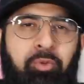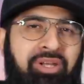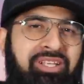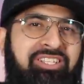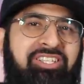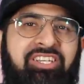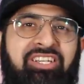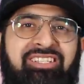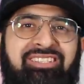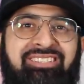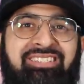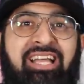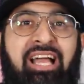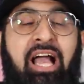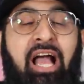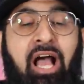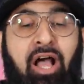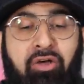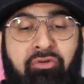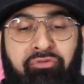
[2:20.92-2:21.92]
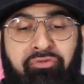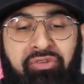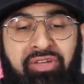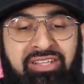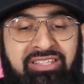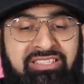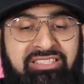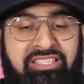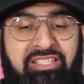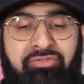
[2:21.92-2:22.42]
Which is
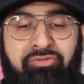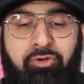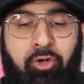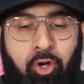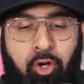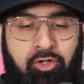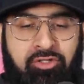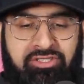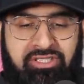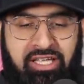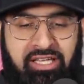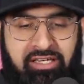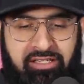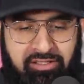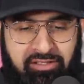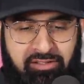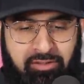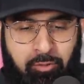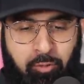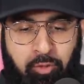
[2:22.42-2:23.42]
offensive content